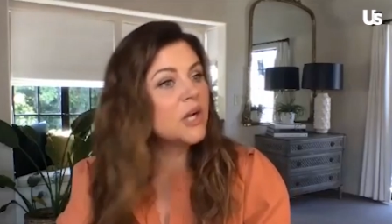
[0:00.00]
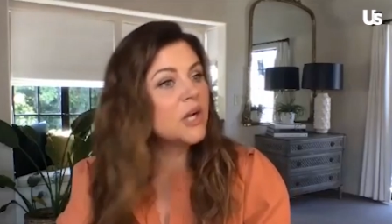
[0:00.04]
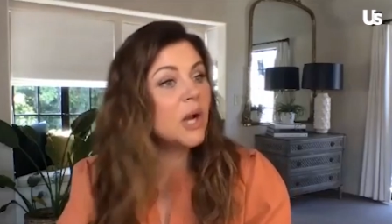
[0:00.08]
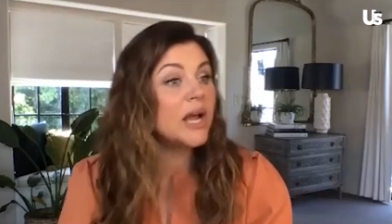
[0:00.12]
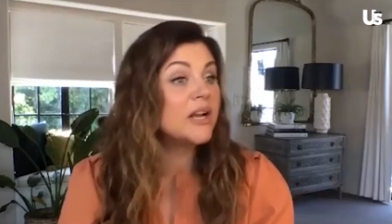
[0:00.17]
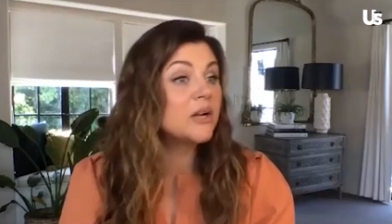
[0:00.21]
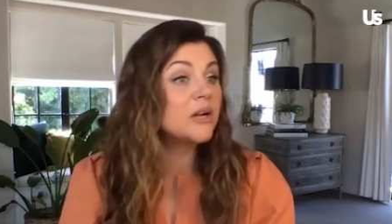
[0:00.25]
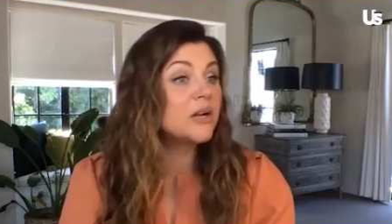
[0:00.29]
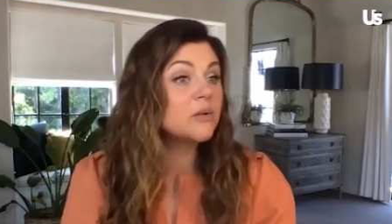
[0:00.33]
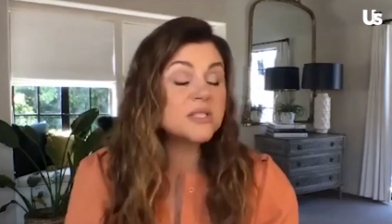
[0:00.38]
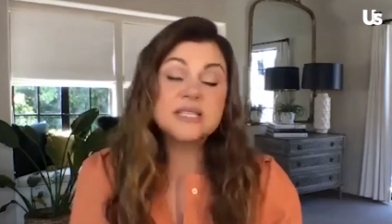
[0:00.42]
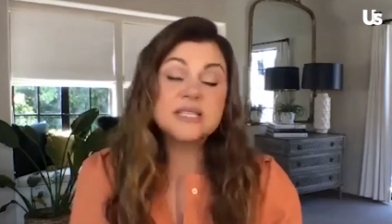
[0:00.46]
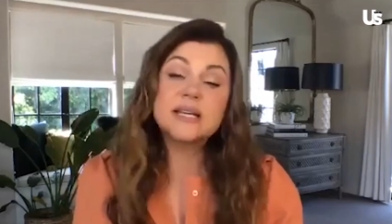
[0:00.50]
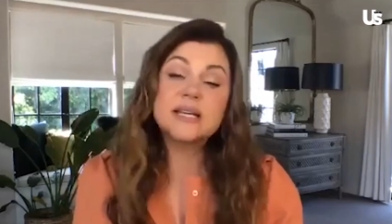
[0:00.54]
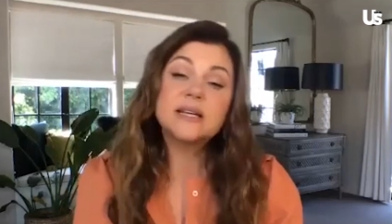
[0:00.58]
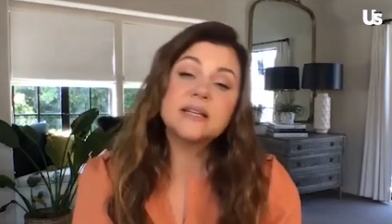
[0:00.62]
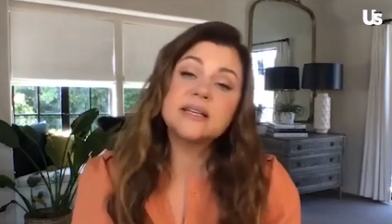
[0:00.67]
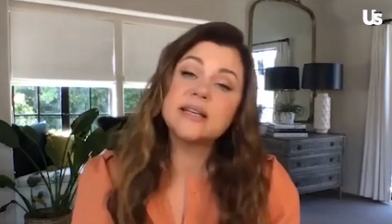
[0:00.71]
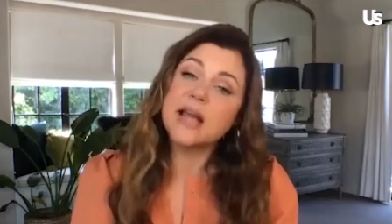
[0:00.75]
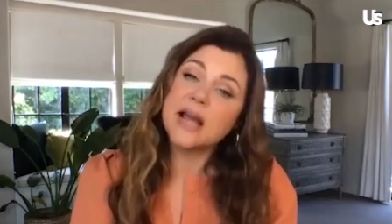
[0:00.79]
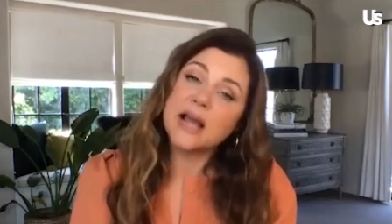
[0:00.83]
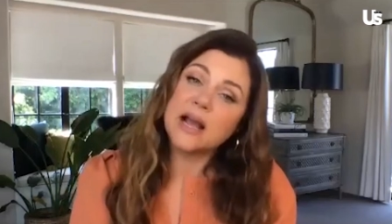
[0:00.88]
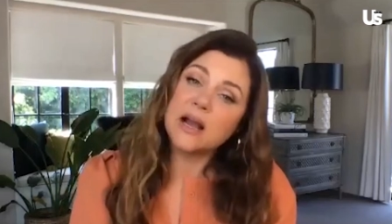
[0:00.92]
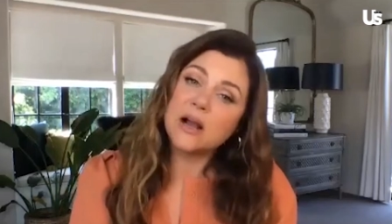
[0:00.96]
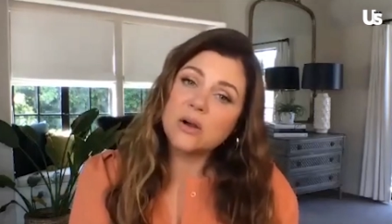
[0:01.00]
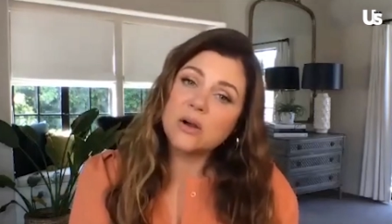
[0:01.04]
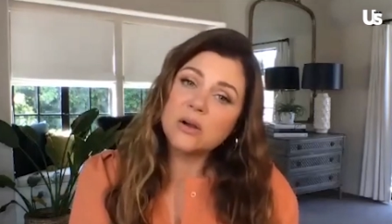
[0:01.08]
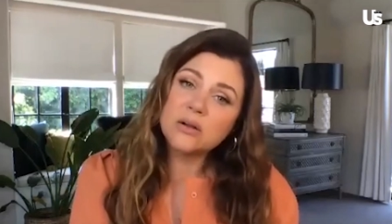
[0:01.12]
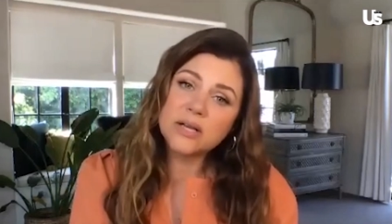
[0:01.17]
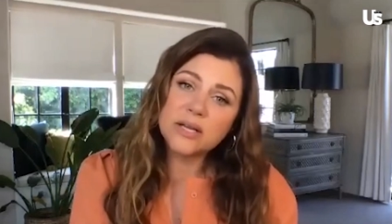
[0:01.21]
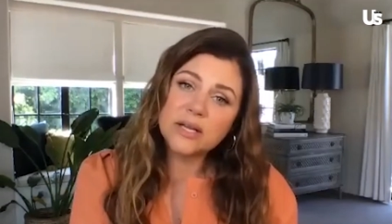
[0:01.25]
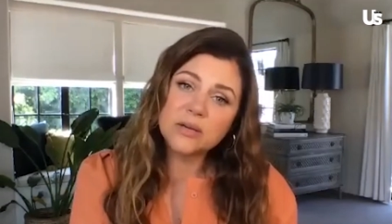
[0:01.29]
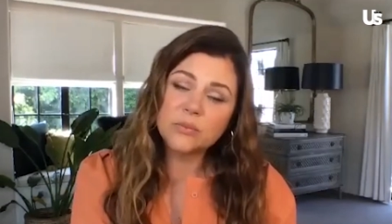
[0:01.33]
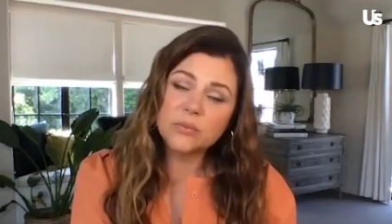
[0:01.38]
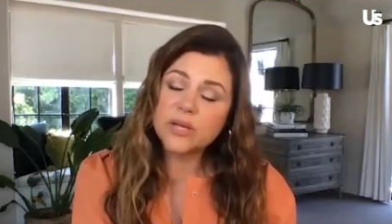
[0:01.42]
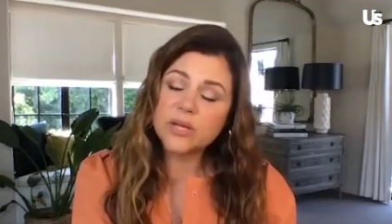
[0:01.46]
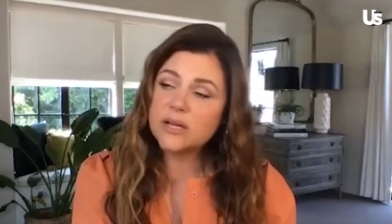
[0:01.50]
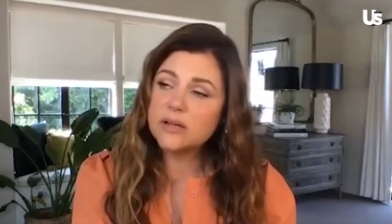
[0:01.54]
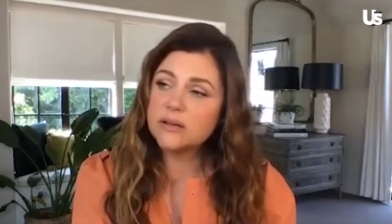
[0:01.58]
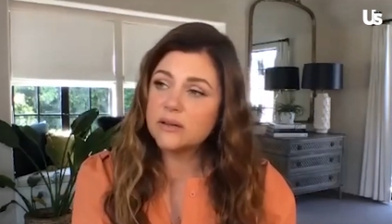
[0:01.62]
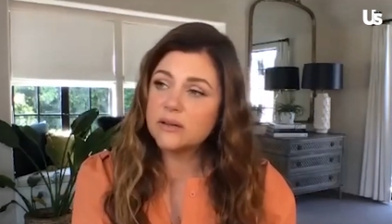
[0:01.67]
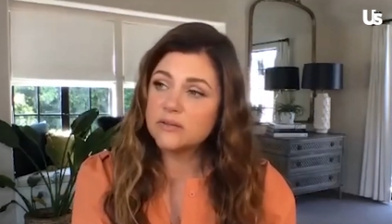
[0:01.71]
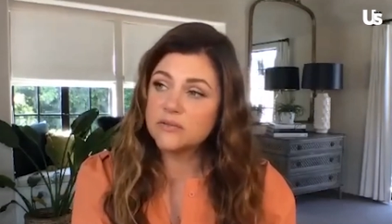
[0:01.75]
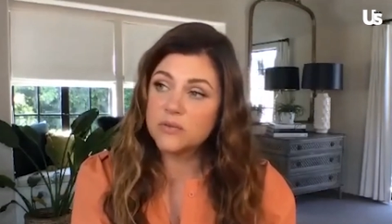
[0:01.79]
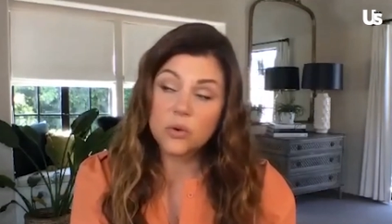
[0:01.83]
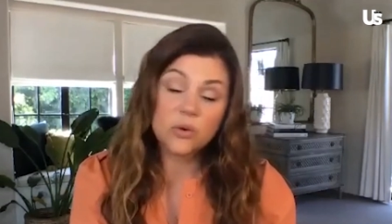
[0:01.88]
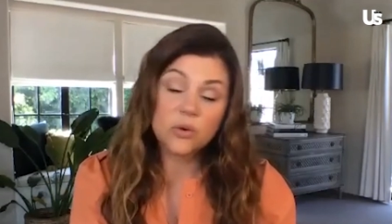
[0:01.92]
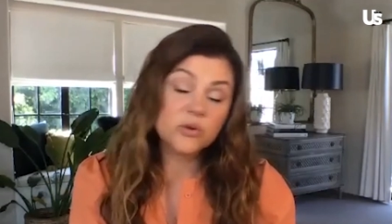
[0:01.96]
know, I don't see it now, and
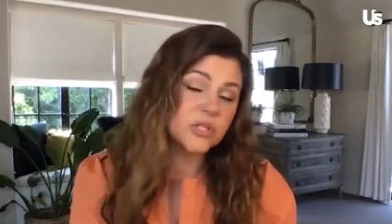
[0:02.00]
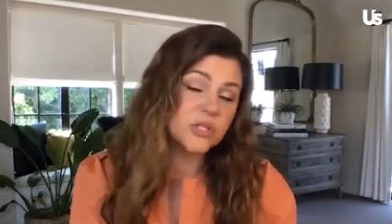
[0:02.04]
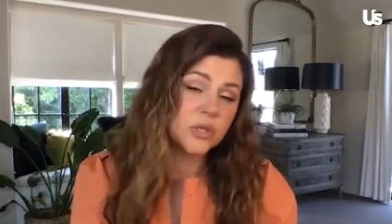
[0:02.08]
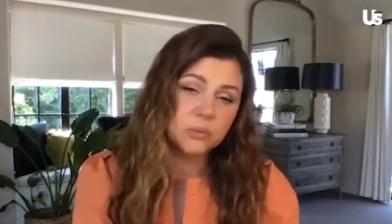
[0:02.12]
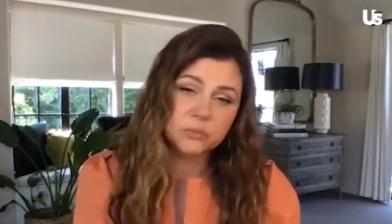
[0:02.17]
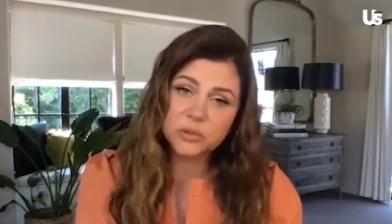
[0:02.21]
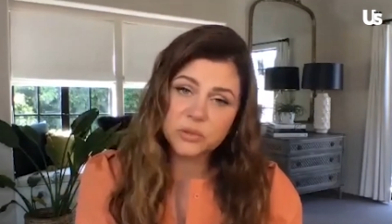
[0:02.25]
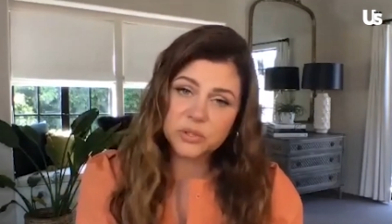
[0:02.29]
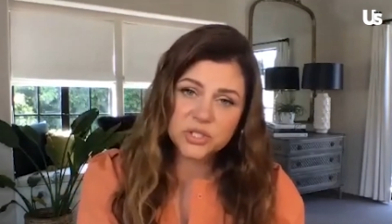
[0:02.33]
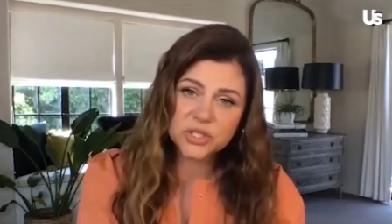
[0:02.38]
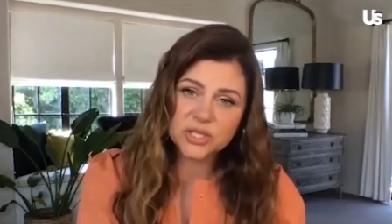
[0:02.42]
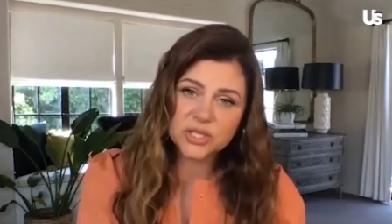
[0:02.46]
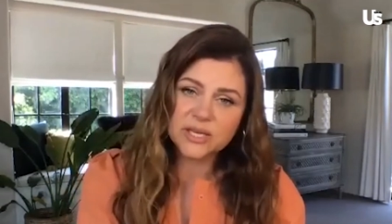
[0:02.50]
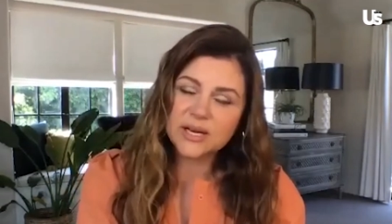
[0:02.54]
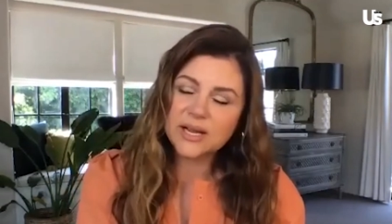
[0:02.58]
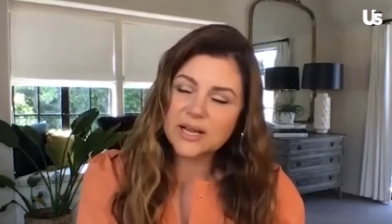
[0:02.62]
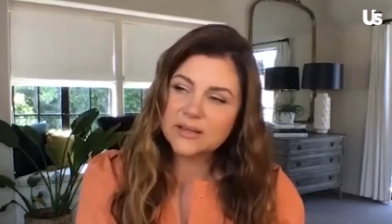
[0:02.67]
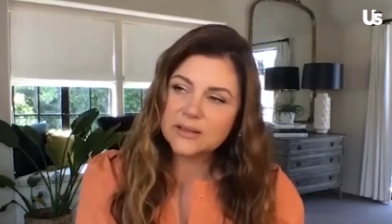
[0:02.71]
we of course don't push it.